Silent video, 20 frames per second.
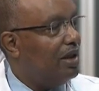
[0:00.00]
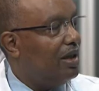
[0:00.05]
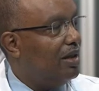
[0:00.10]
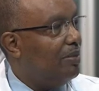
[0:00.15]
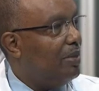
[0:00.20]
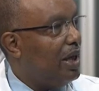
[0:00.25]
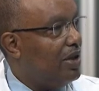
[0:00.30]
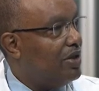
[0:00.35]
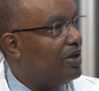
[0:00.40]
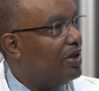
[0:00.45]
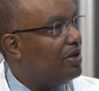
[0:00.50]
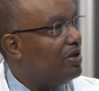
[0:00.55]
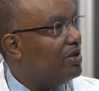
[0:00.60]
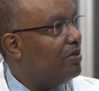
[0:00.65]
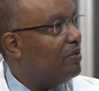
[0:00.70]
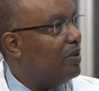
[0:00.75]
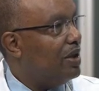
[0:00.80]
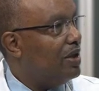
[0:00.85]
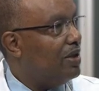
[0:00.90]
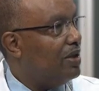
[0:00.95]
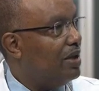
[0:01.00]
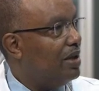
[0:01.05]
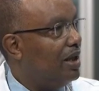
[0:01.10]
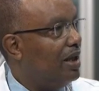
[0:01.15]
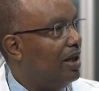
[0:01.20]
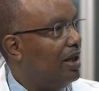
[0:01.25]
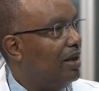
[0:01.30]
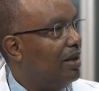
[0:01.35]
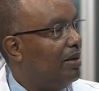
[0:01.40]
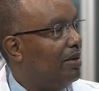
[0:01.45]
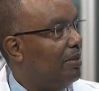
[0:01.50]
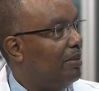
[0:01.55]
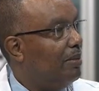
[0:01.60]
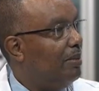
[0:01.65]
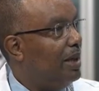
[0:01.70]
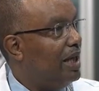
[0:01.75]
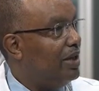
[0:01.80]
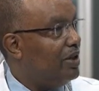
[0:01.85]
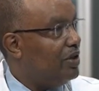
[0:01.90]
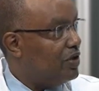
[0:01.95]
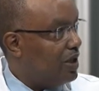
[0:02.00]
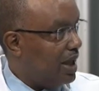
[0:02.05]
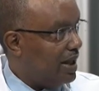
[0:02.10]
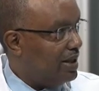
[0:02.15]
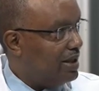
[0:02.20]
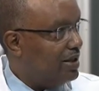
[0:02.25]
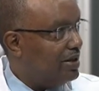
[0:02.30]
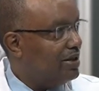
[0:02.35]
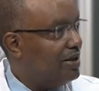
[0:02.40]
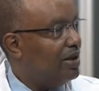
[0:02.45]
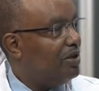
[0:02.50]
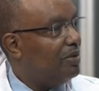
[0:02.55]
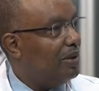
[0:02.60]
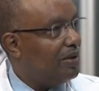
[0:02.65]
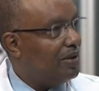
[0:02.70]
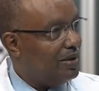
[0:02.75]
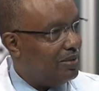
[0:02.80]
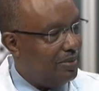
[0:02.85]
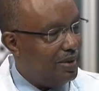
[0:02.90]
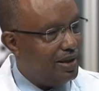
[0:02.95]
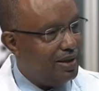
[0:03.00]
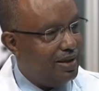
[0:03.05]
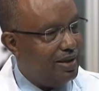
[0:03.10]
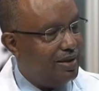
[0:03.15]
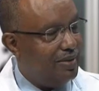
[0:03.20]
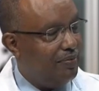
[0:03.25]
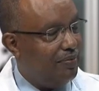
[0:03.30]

patients with meningitis that were admitted.